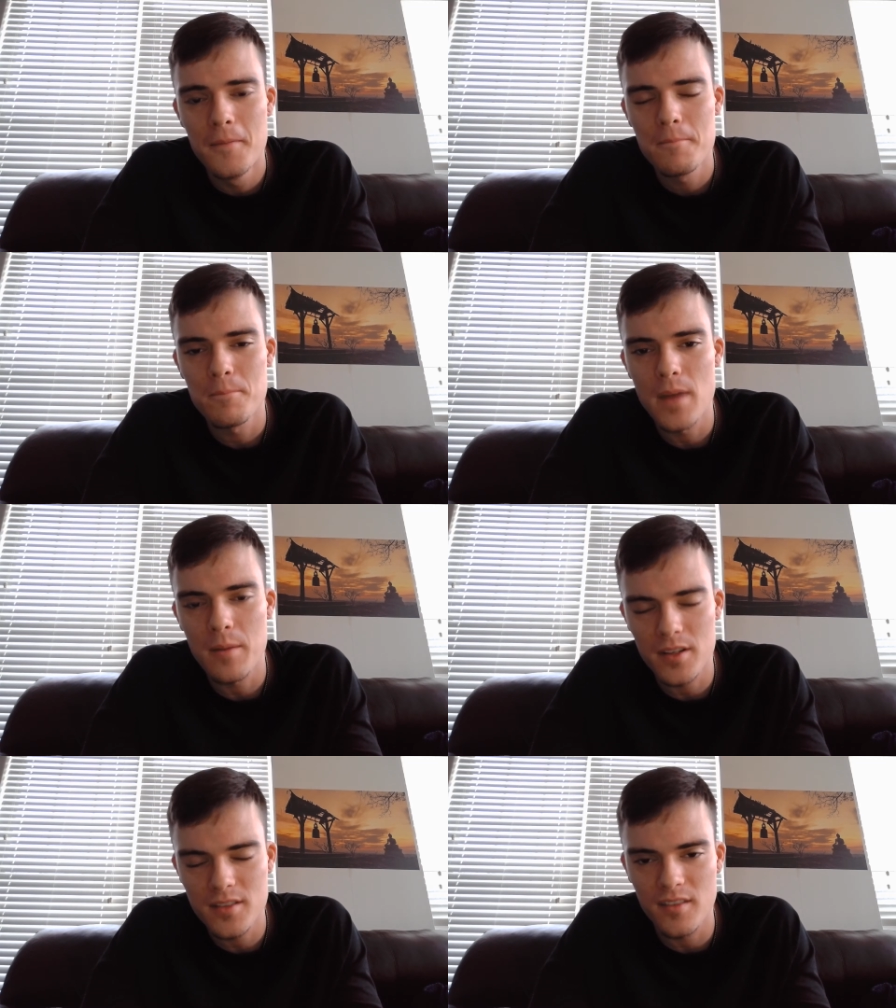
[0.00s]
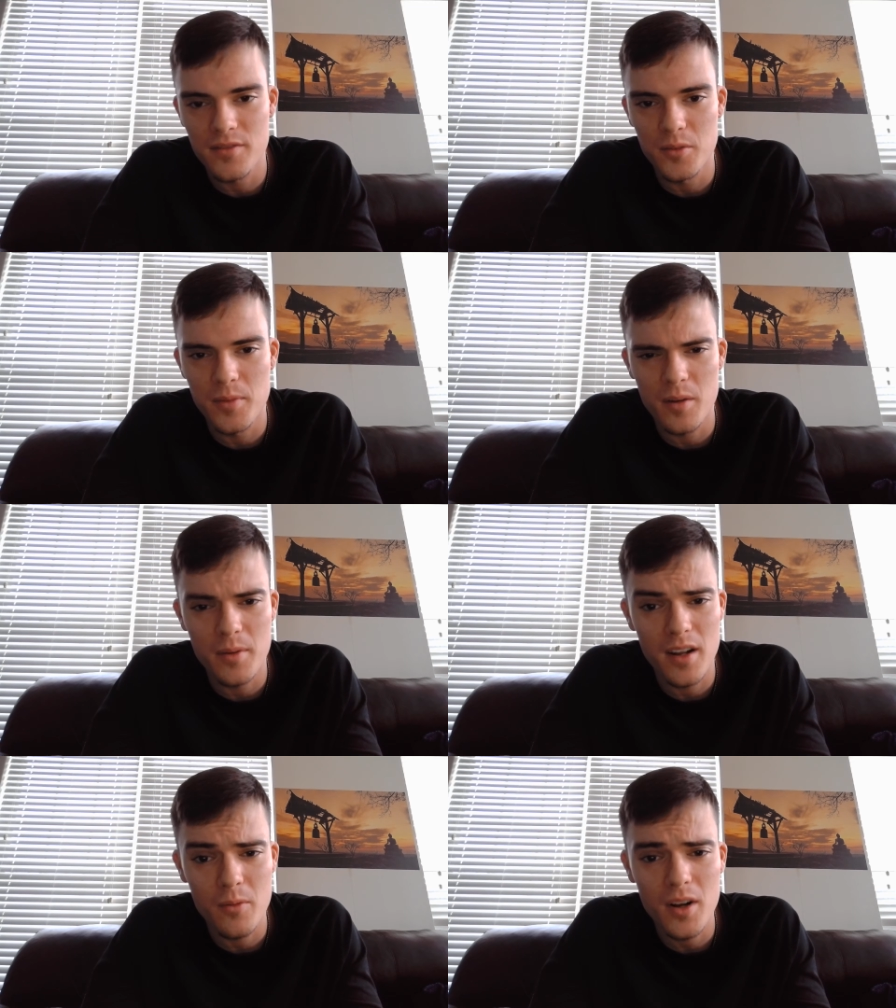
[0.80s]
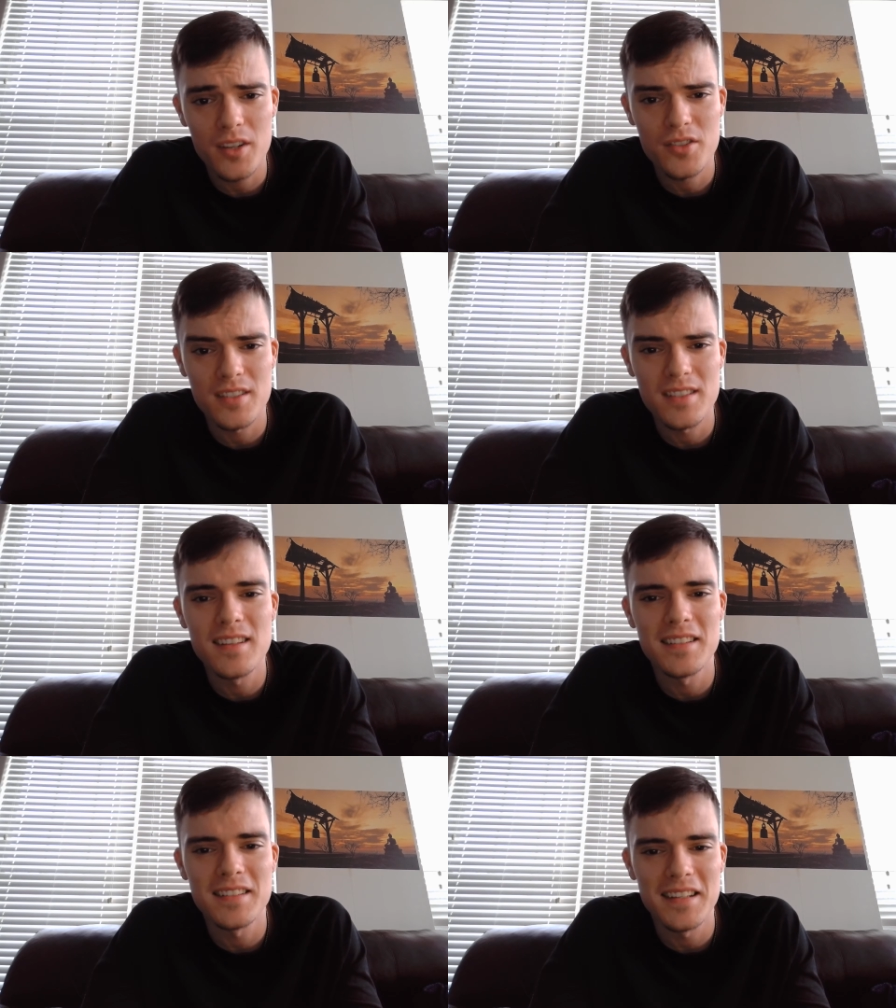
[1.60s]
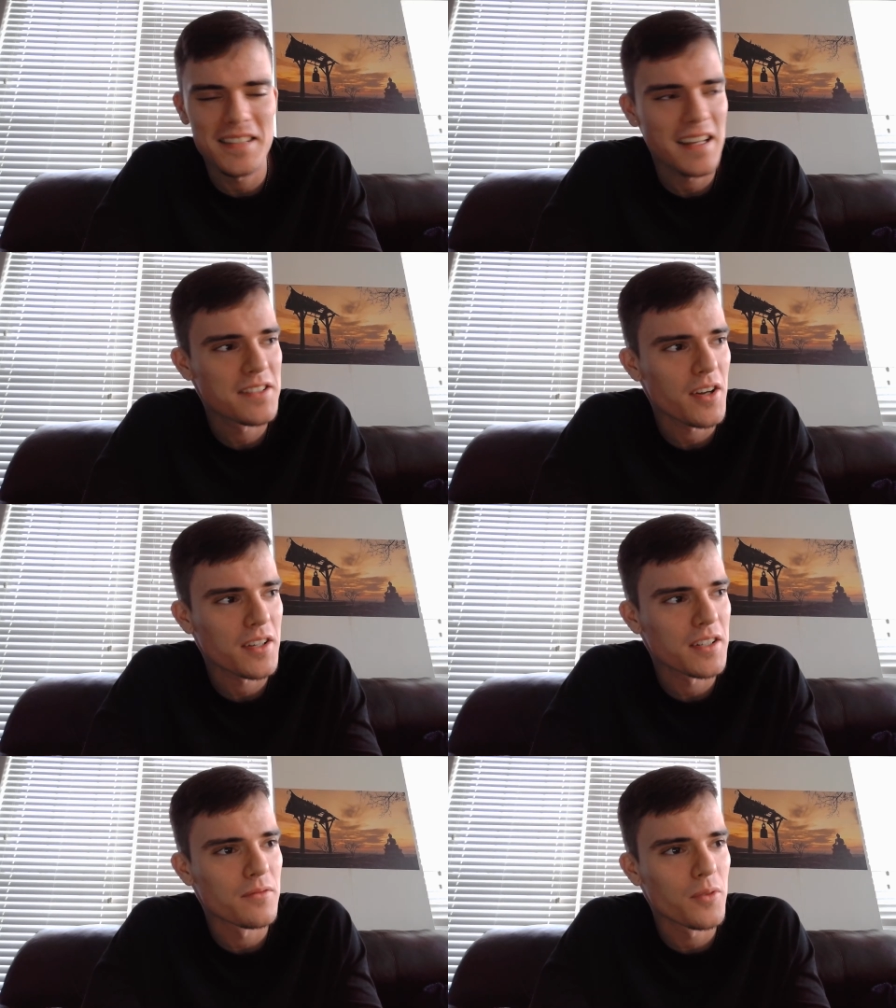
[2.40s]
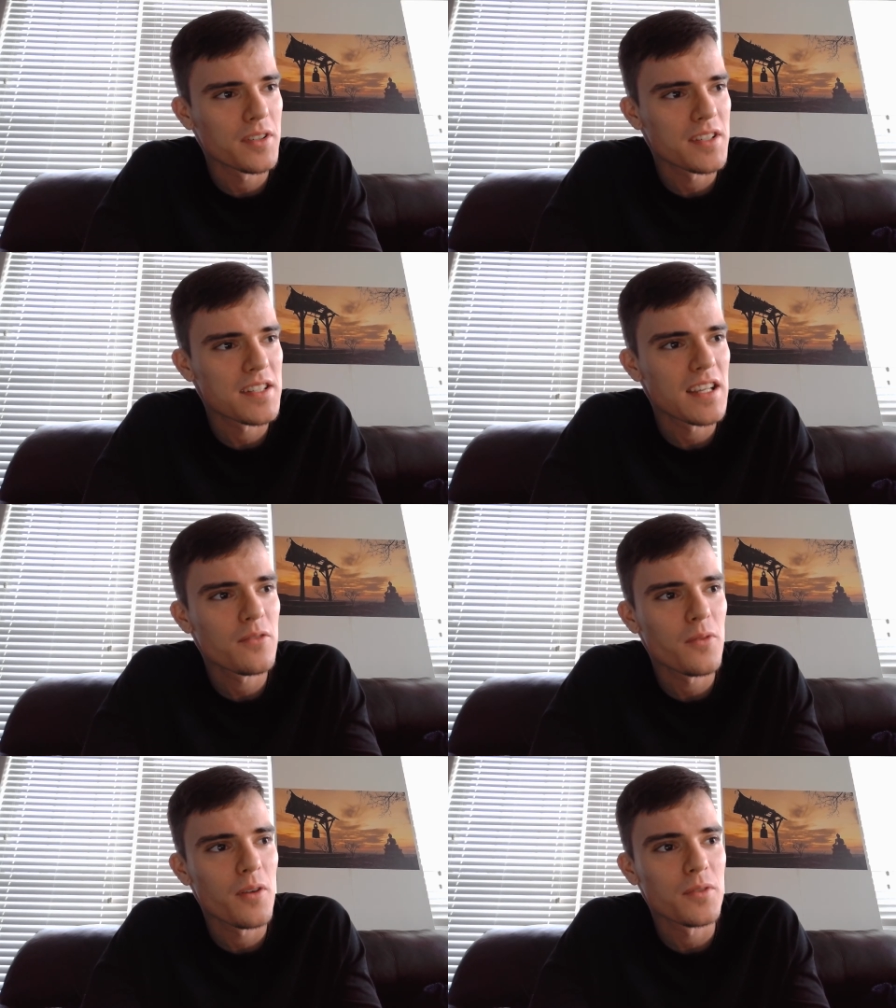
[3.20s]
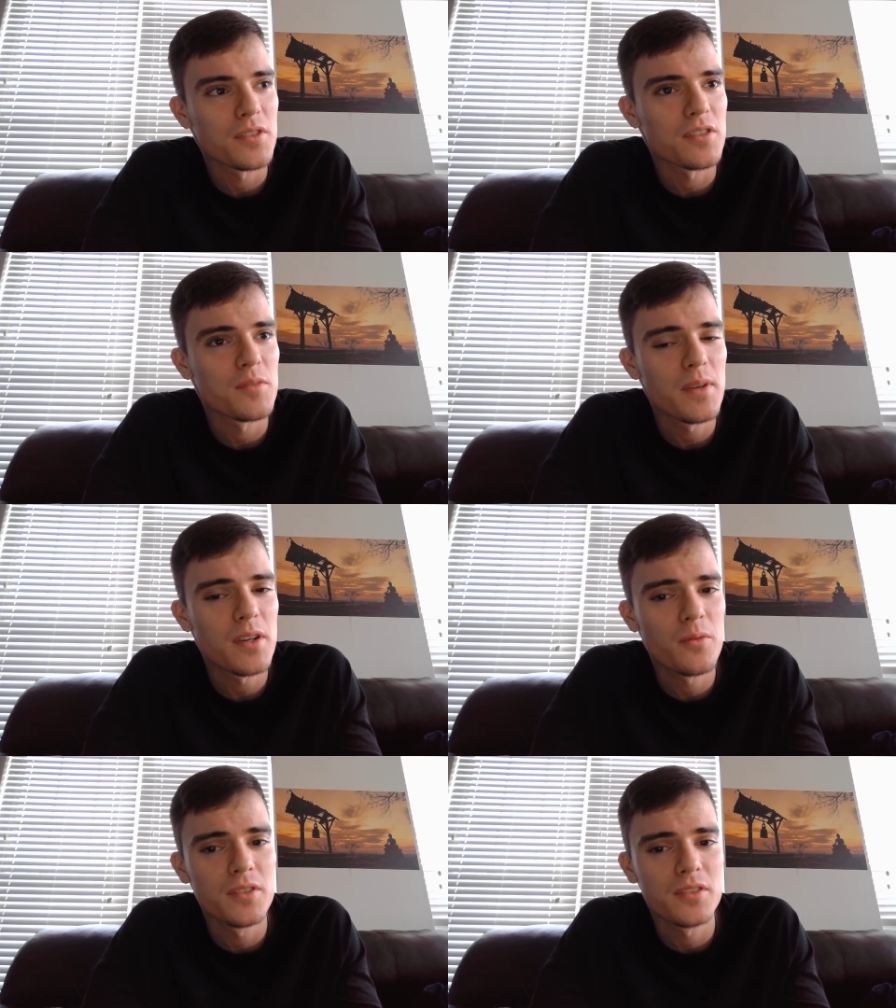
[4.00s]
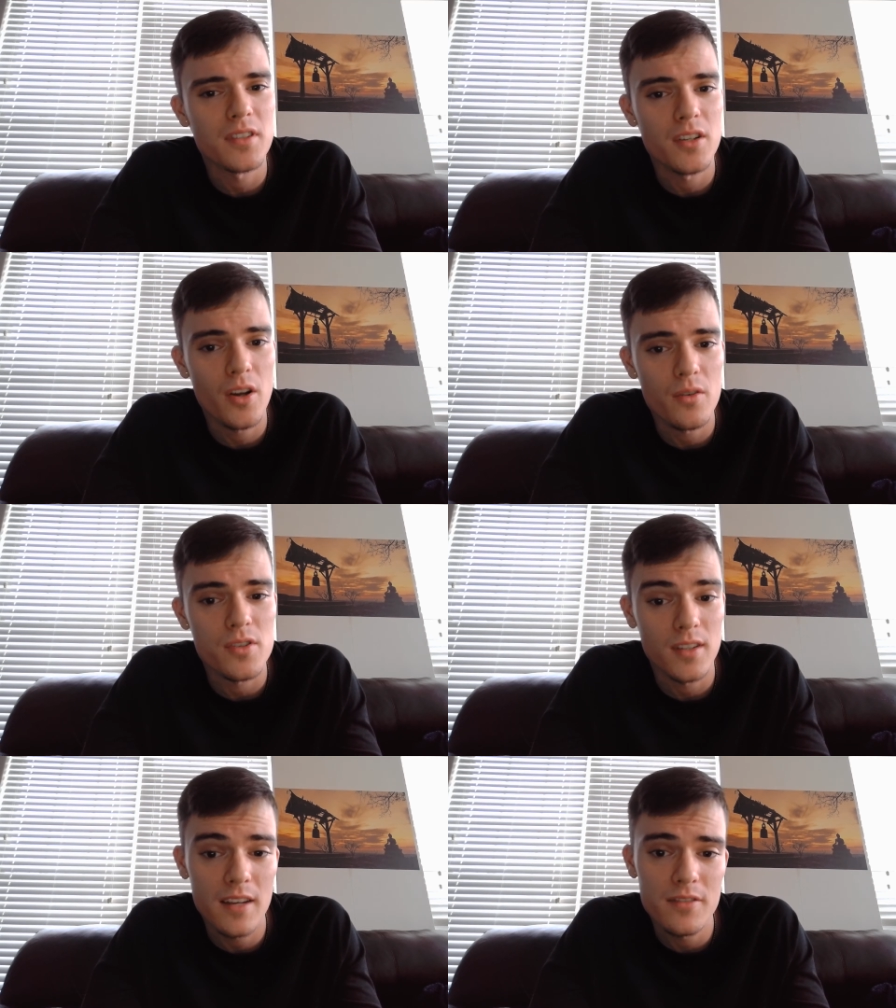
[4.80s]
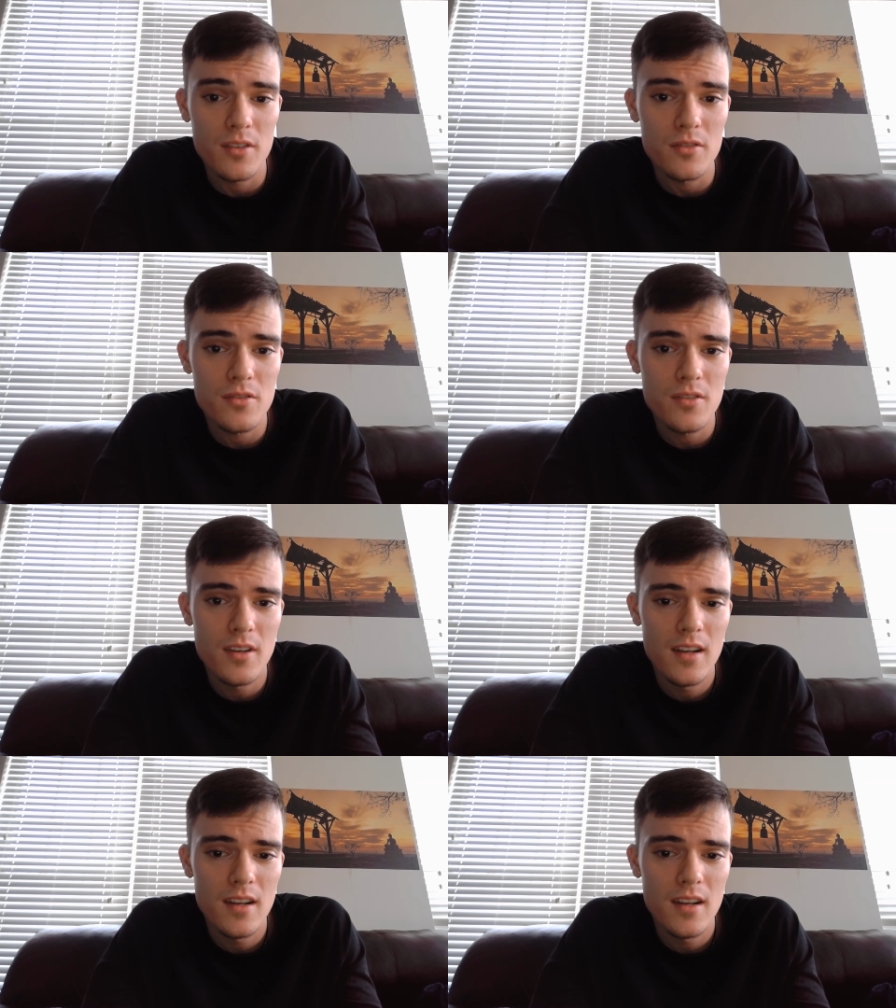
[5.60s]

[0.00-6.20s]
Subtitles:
make myself feel better, but I watched a TED Talk, and one distinct one was the speaker was a coach, a life coach.